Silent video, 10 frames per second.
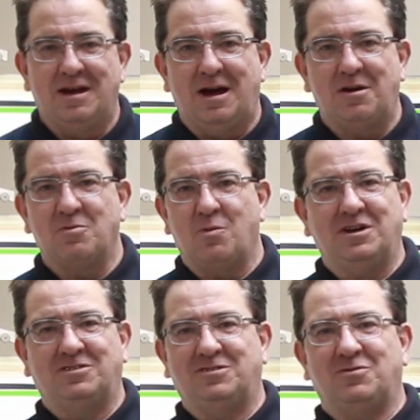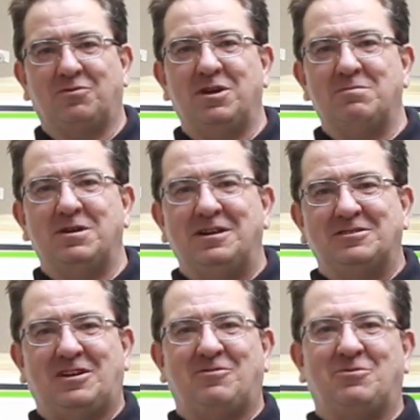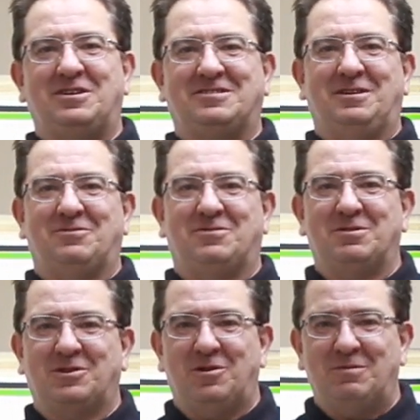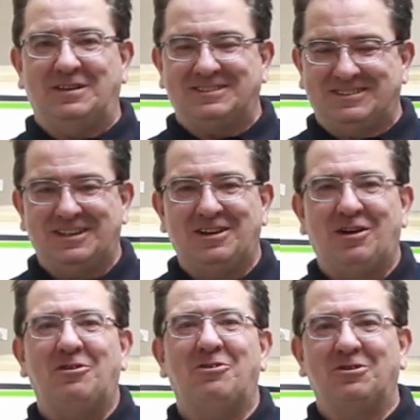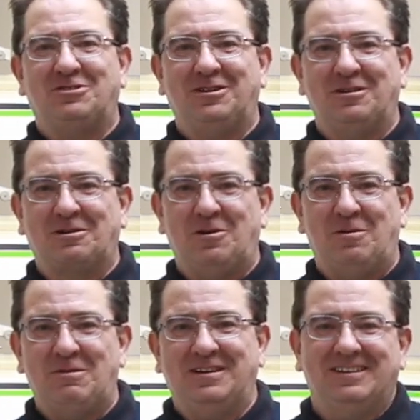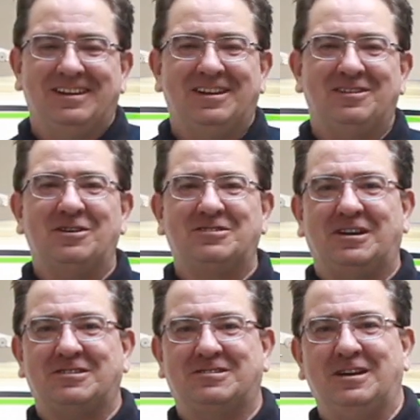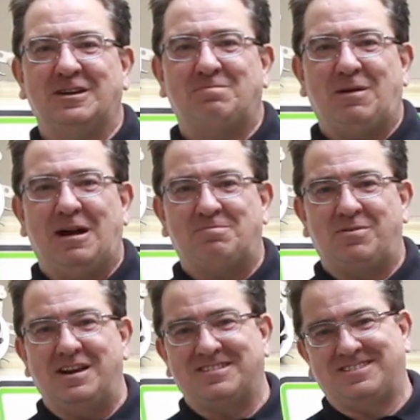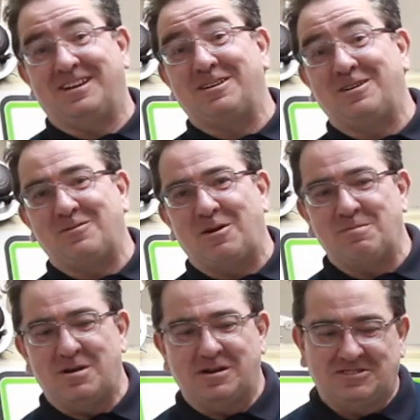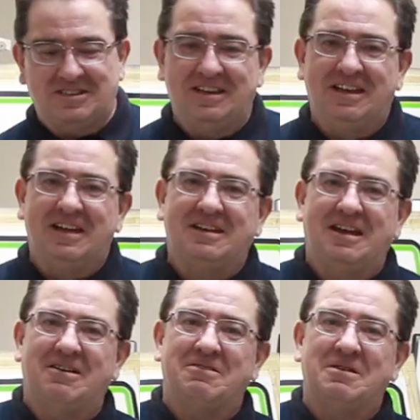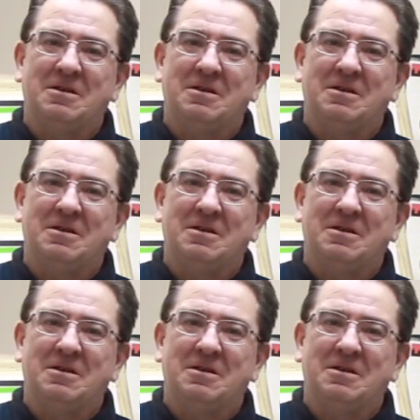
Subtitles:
and a waste of 3 minutes, have we seen from the comments. Nice of you to comment, no such thing as bad press, thank you very much. Now,